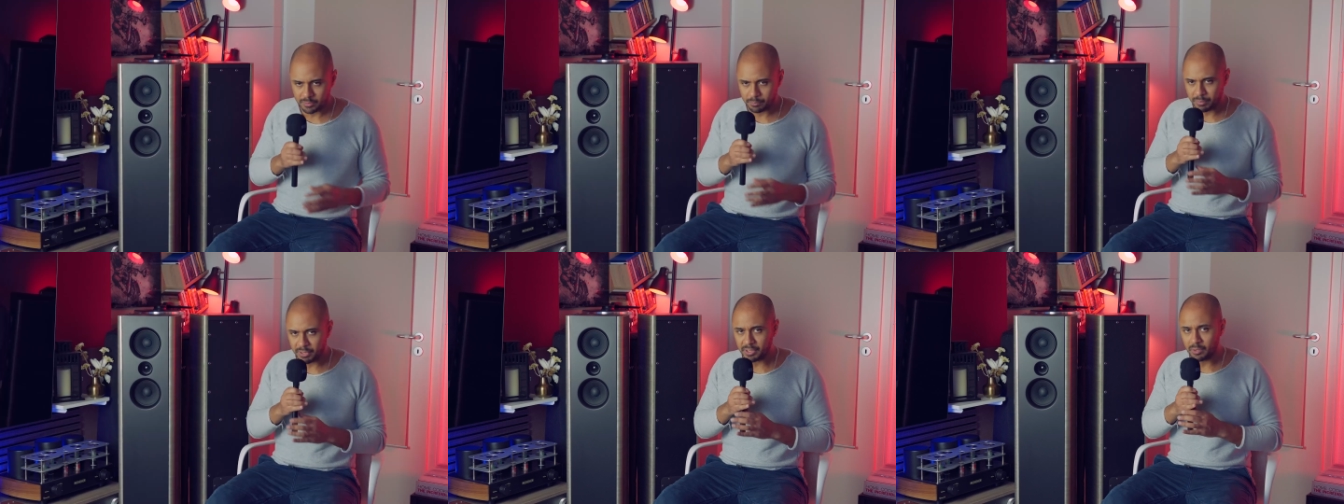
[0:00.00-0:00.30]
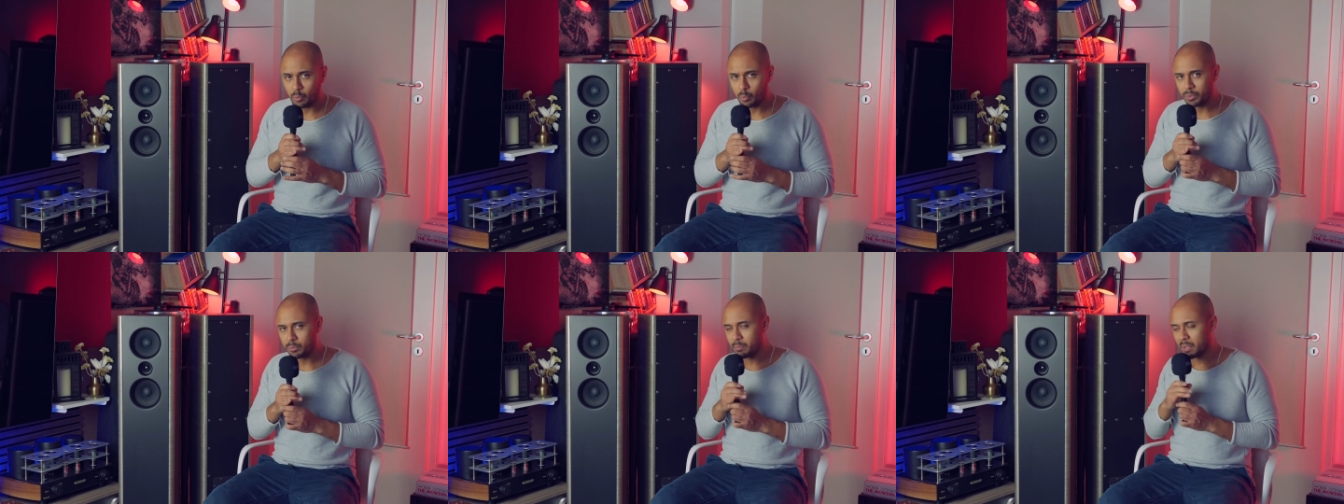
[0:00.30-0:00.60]

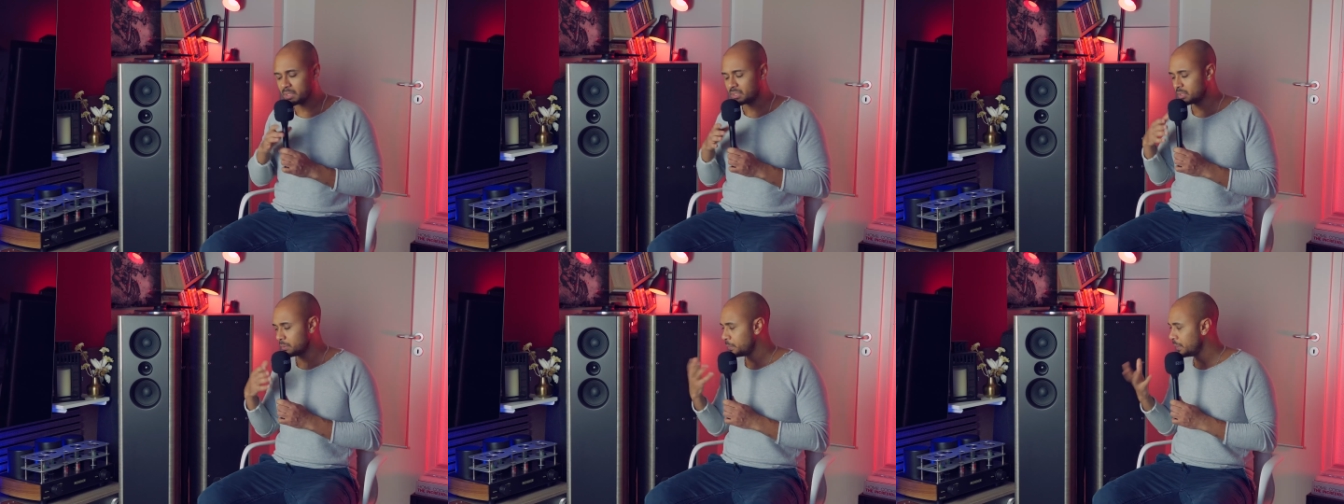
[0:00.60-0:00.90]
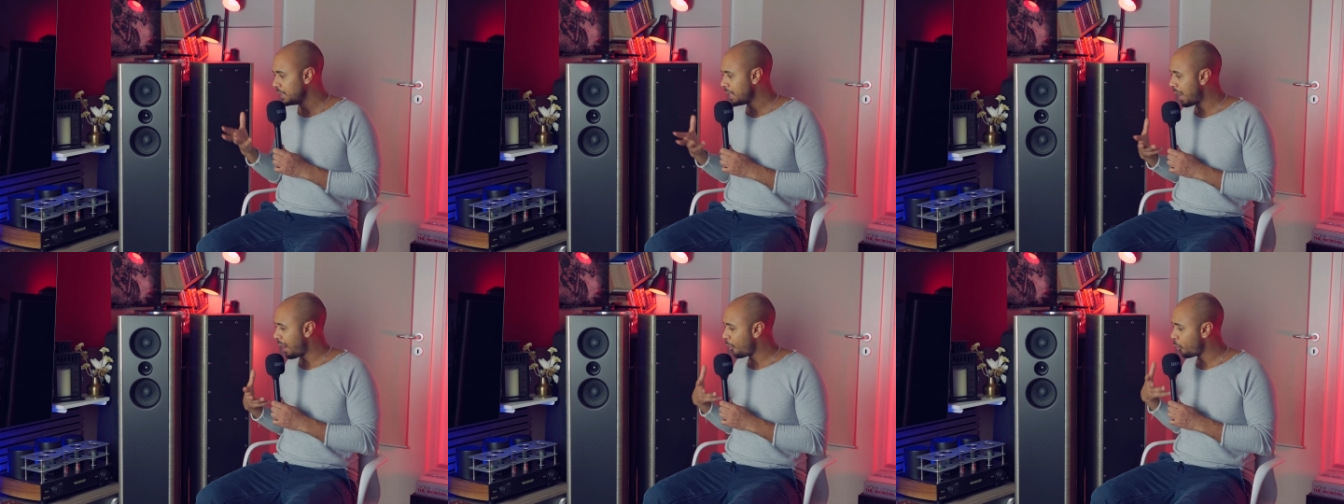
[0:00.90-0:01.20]
Speaking with
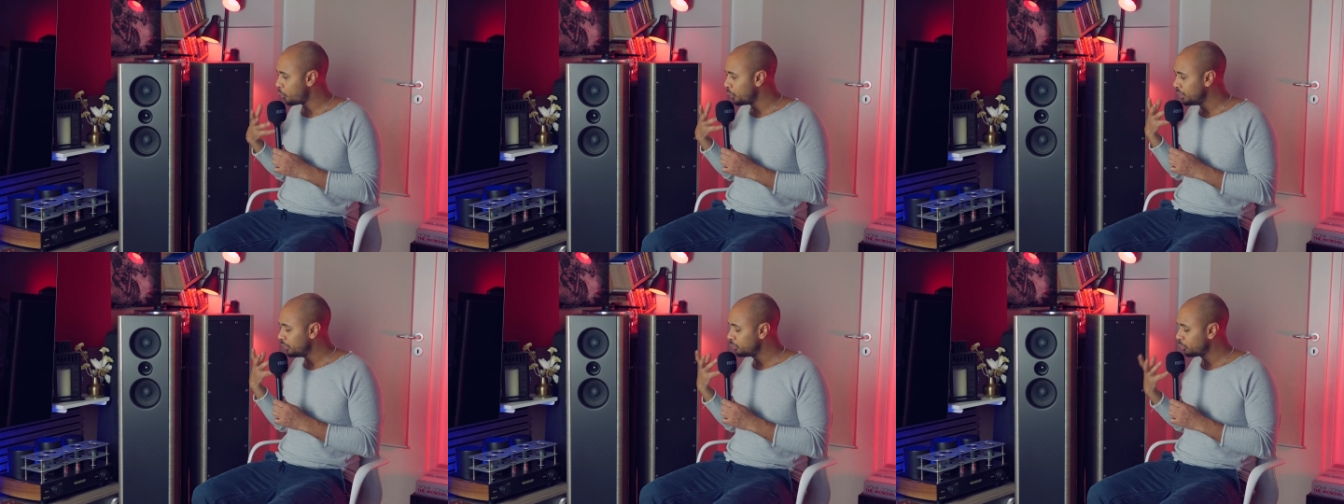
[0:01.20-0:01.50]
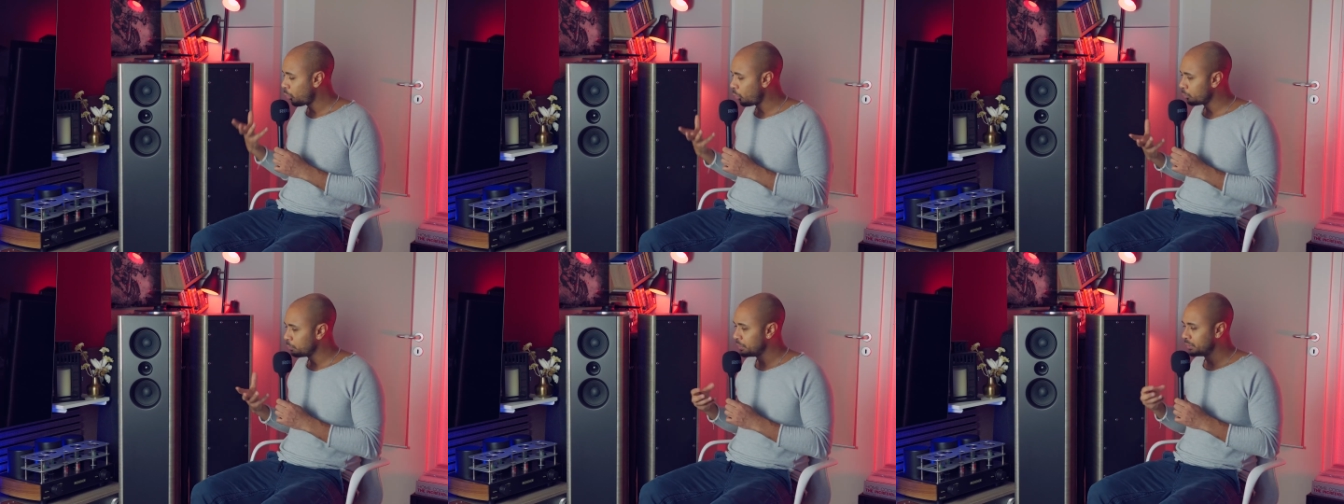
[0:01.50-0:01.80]
Massimiliano, he
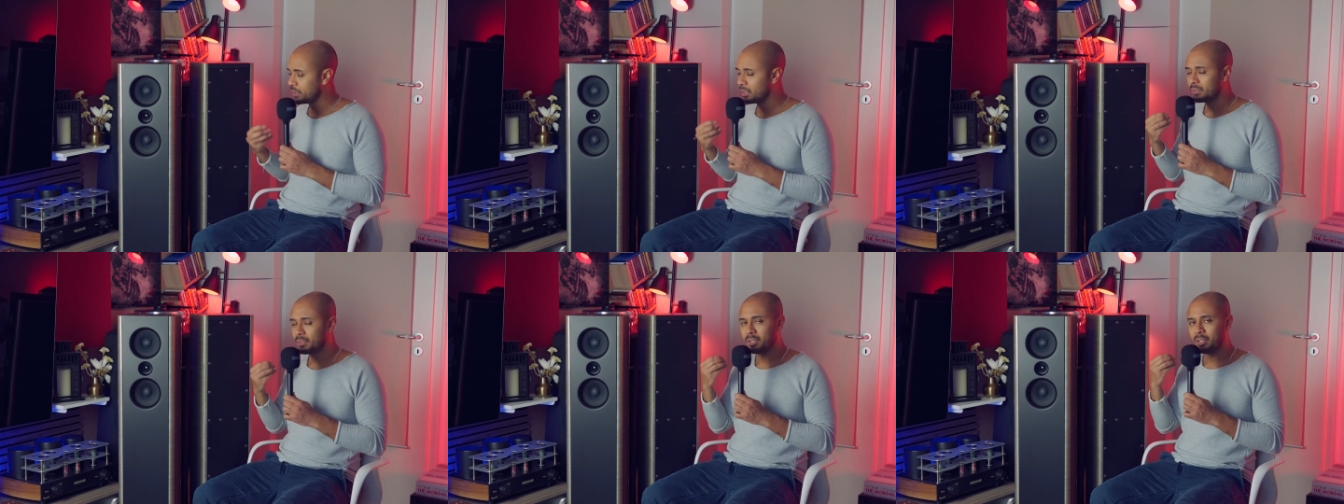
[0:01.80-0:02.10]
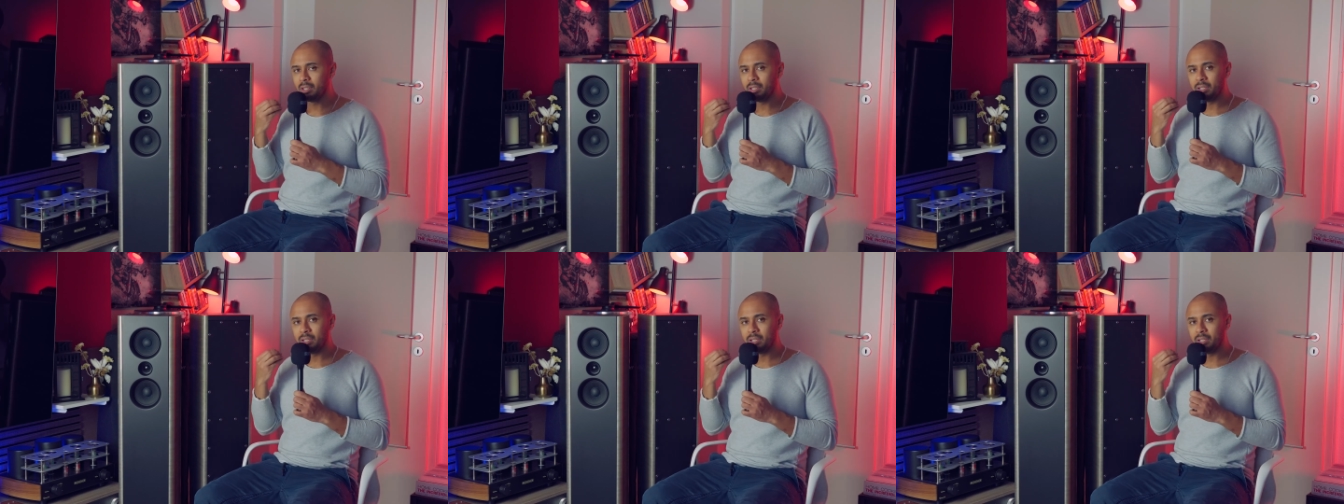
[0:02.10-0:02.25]
told me that